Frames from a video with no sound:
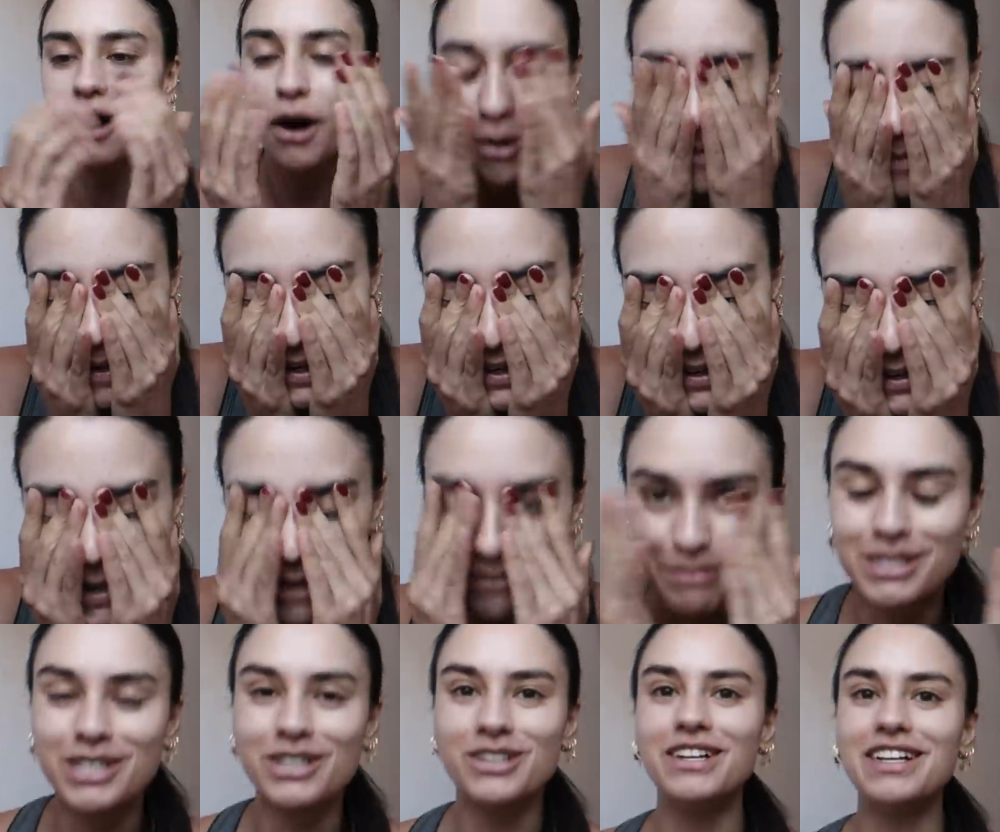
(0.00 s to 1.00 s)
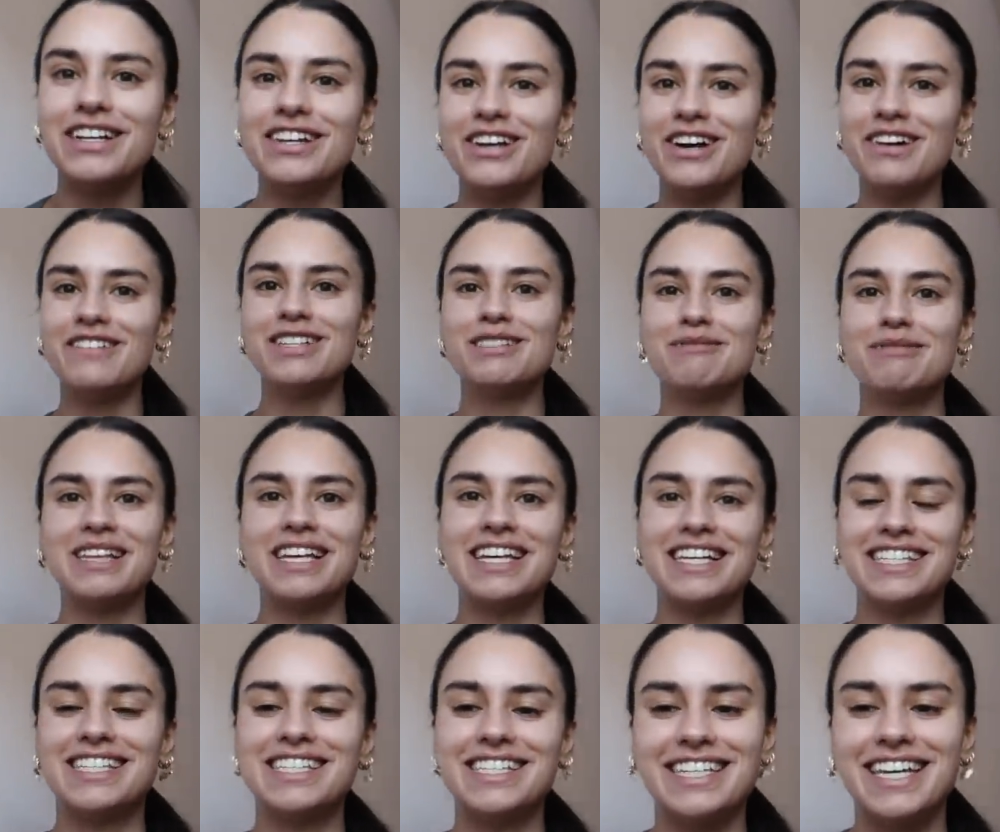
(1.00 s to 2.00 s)
Oh my god, I'm so nervous but
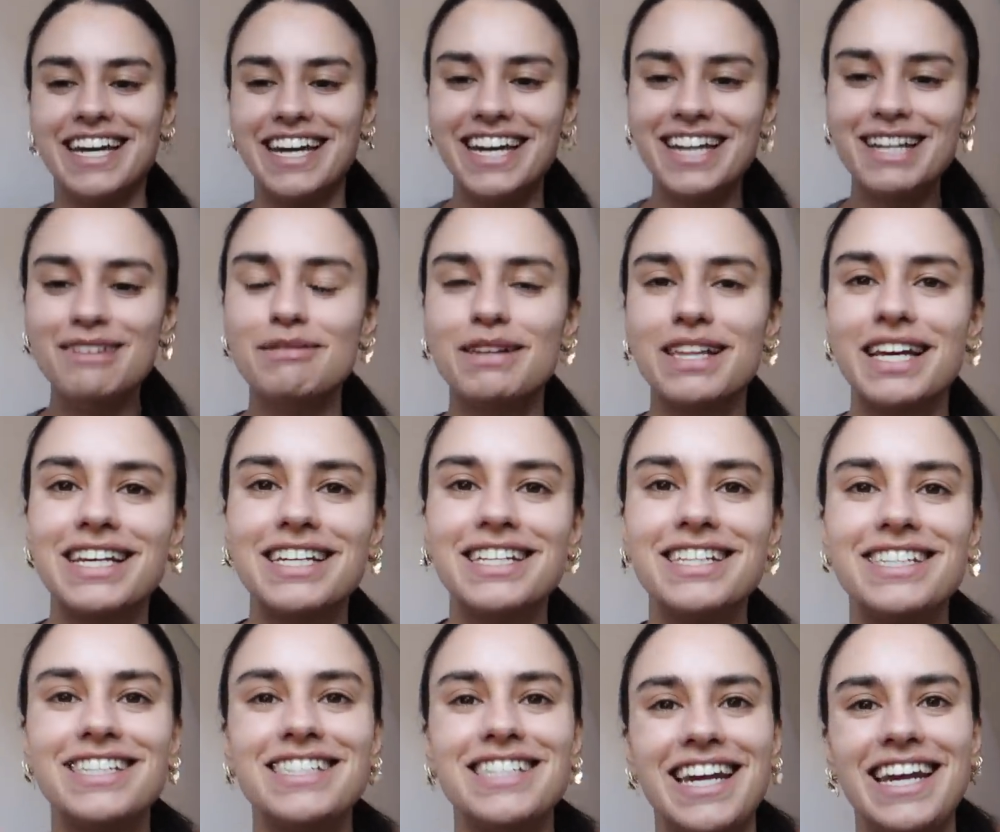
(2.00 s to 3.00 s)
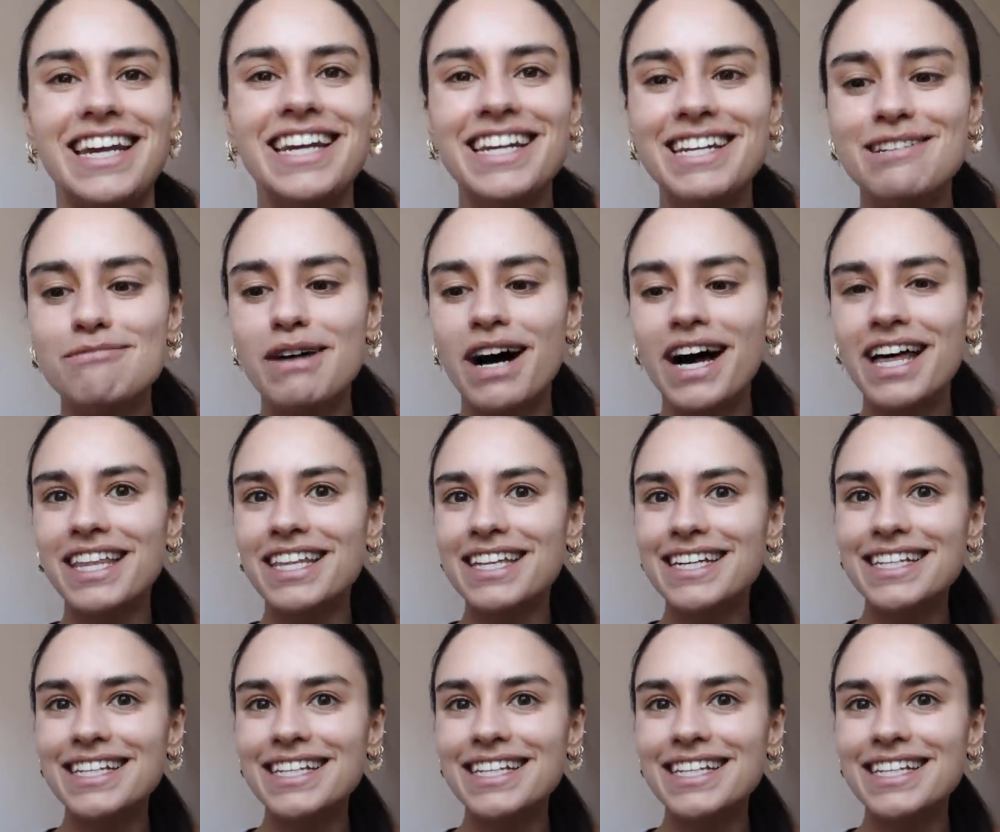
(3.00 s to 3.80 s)
like scared, but like jaded by